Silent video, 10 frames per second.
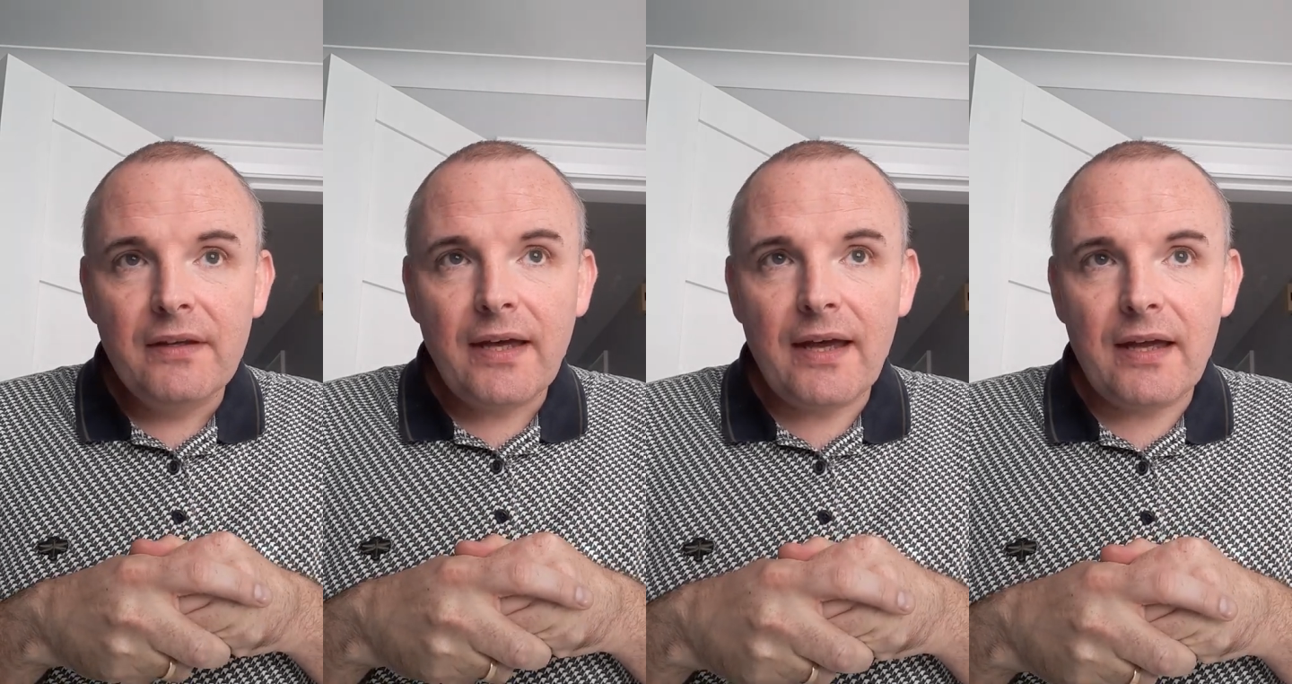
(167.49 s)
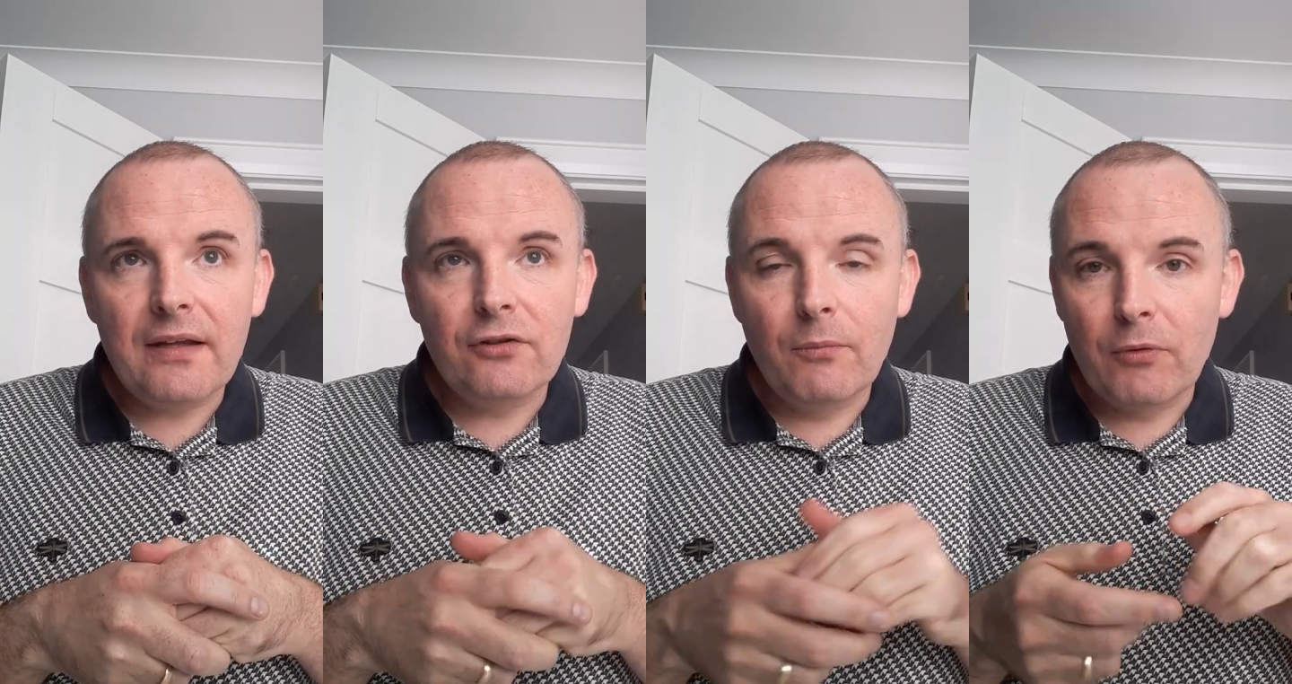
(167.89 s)

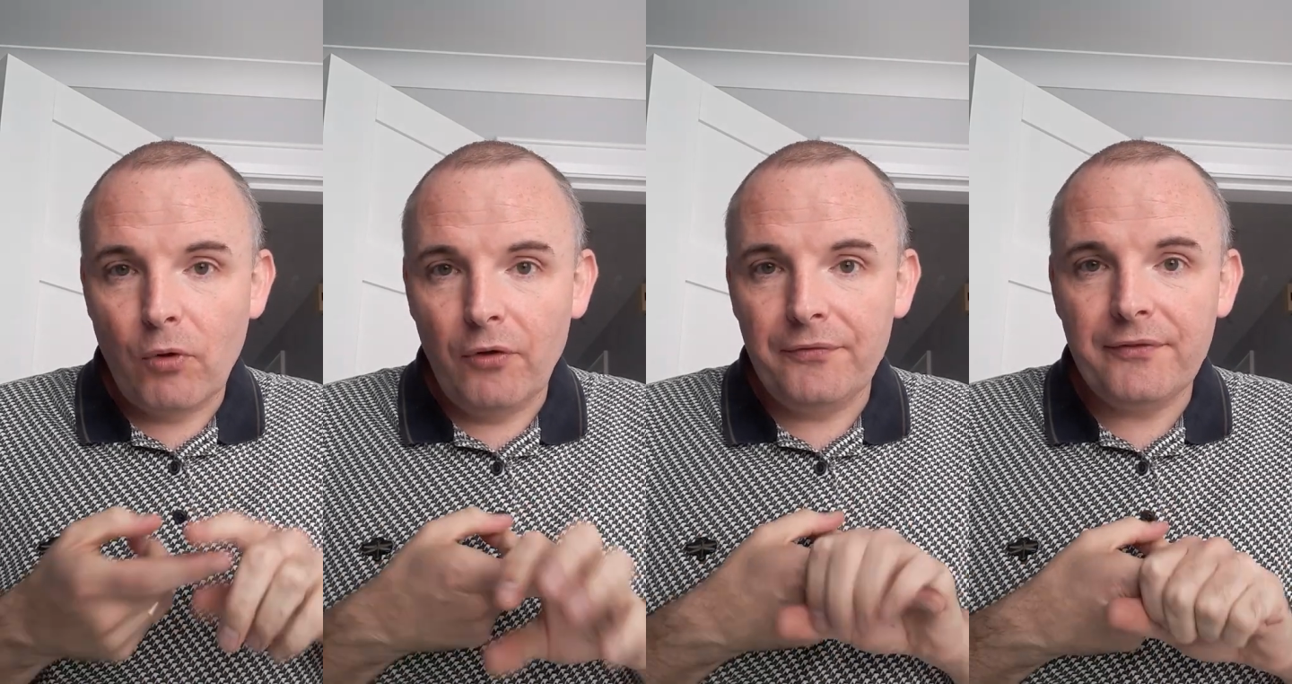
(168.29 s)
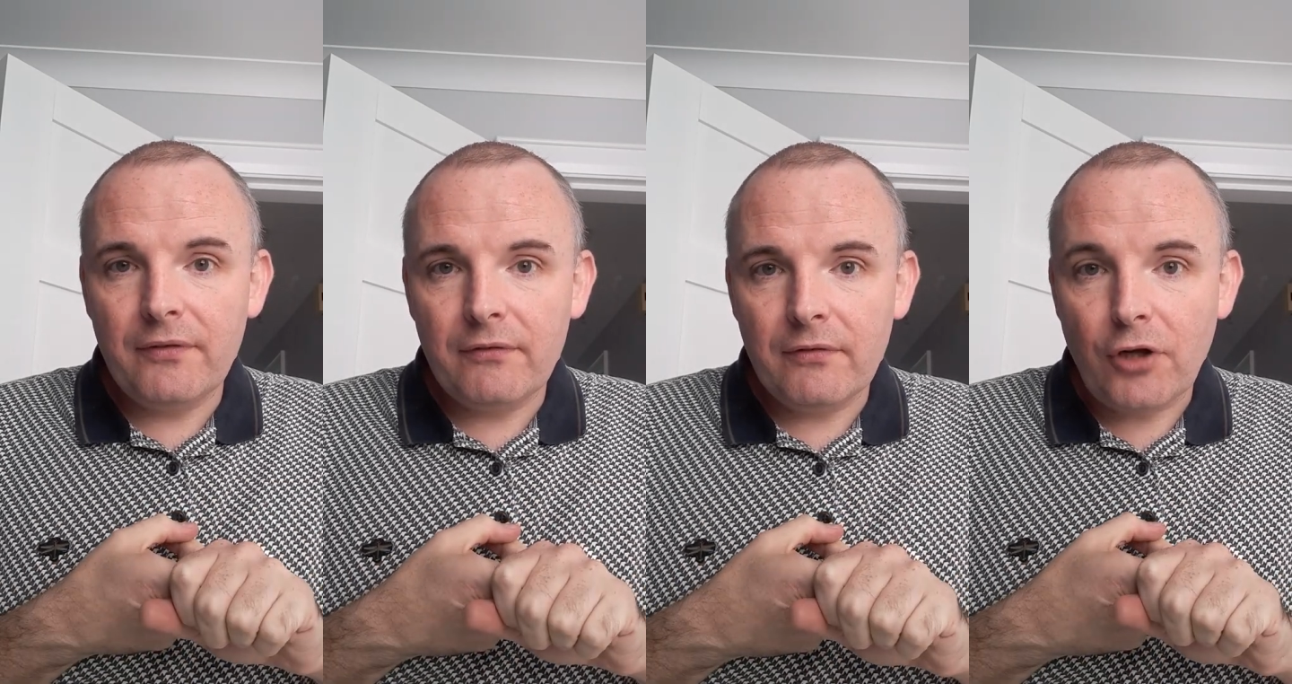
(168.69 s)
Number one,
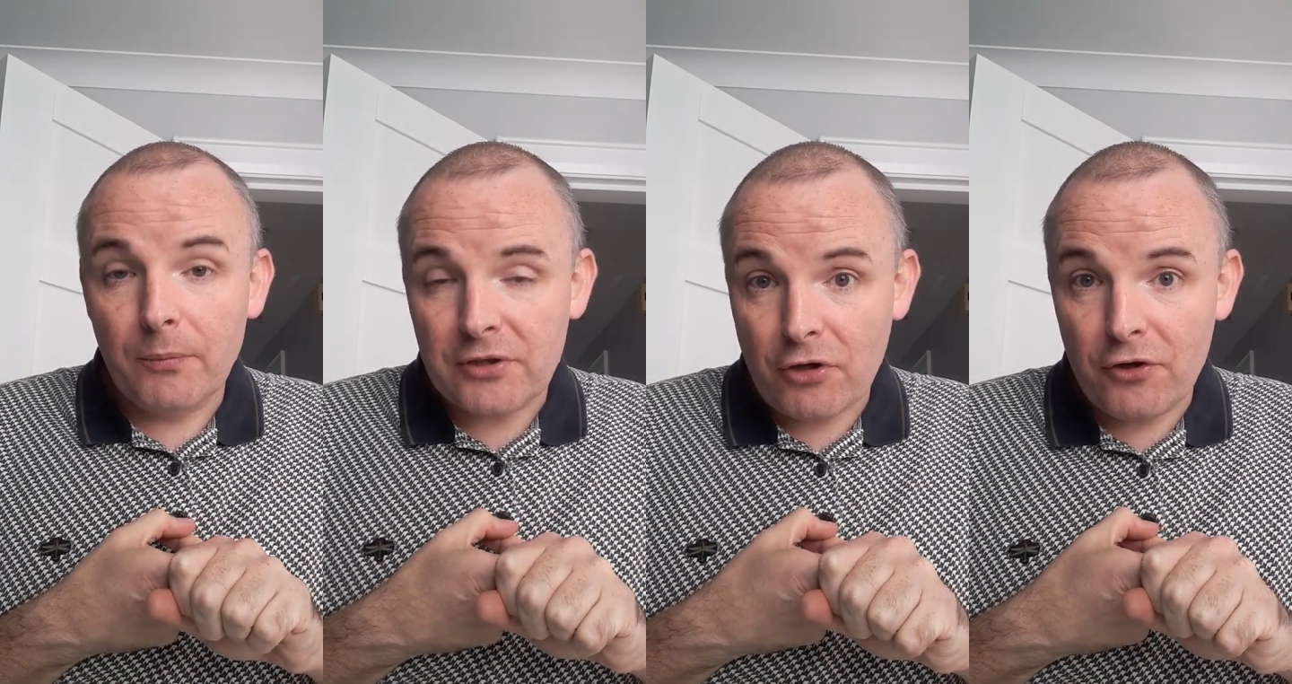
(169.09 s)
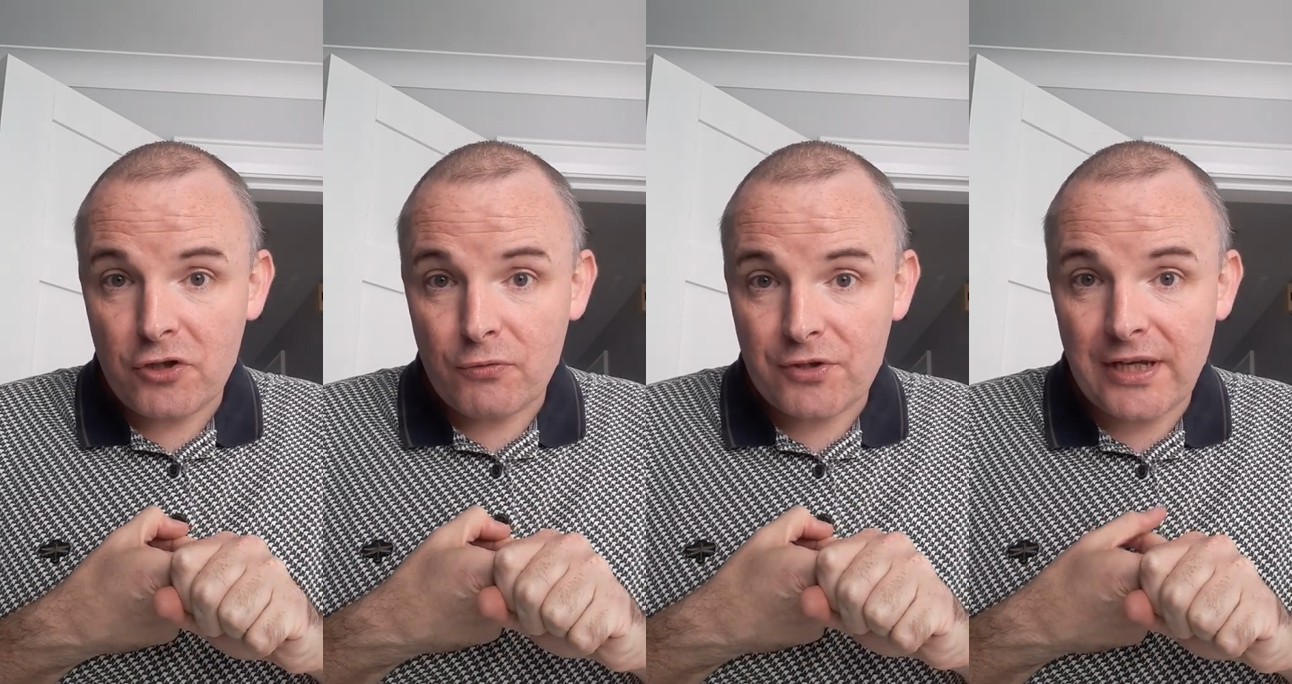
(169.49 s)
Companies
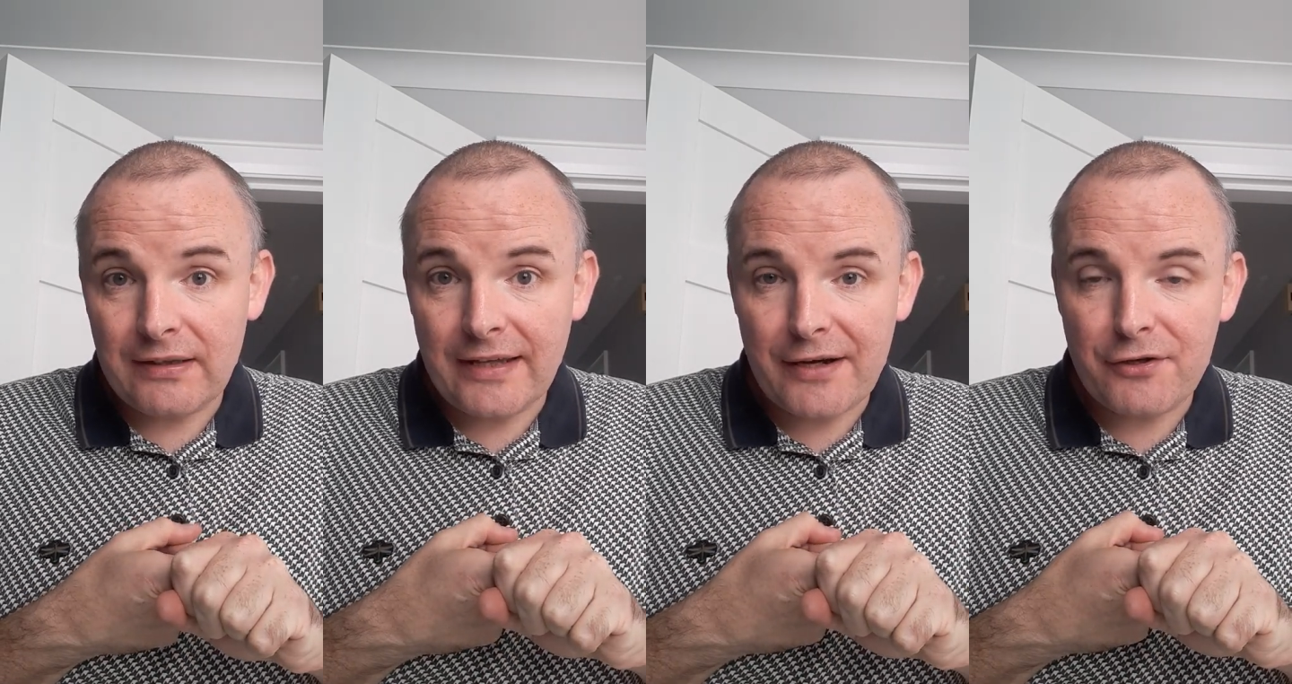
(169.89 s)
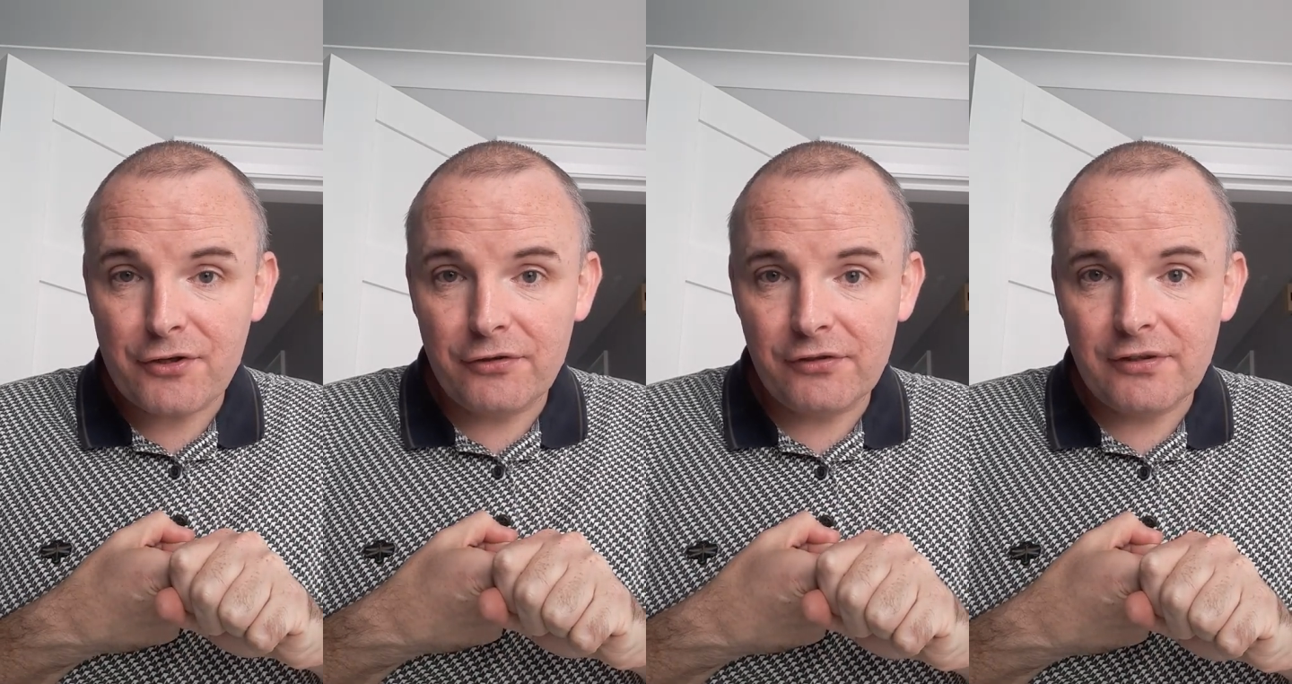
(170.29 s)
House were sending letters
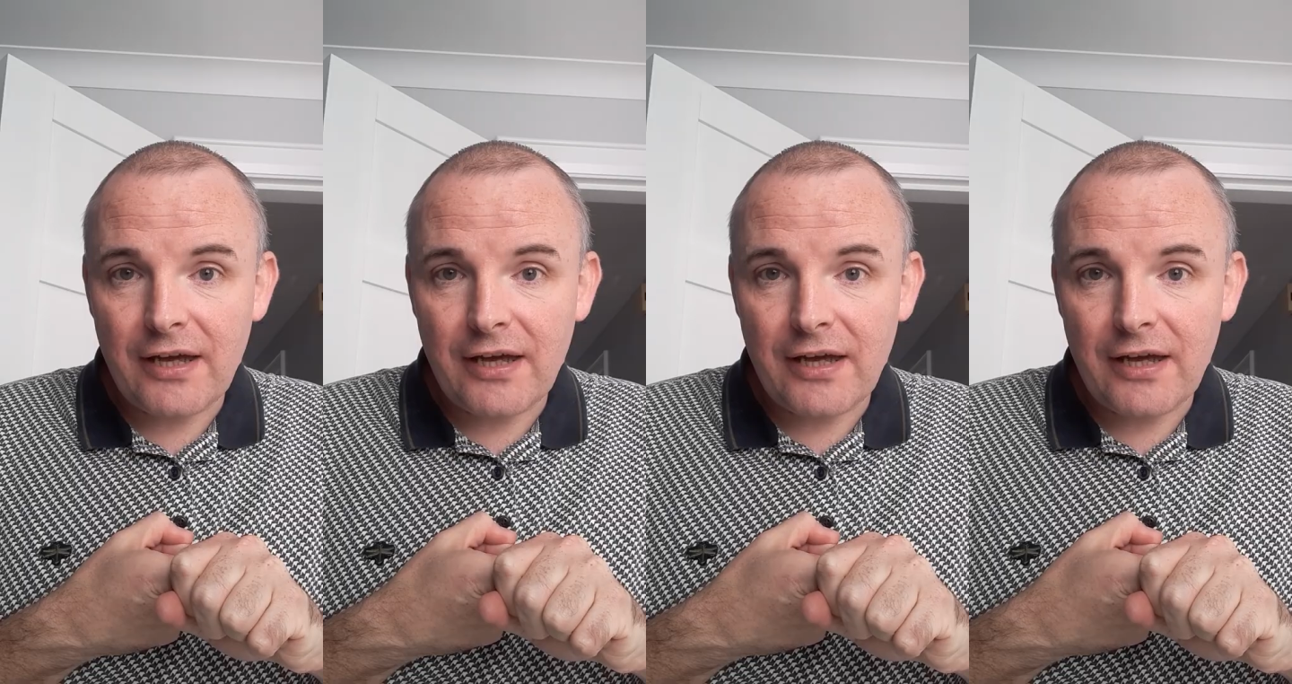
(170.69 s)
out.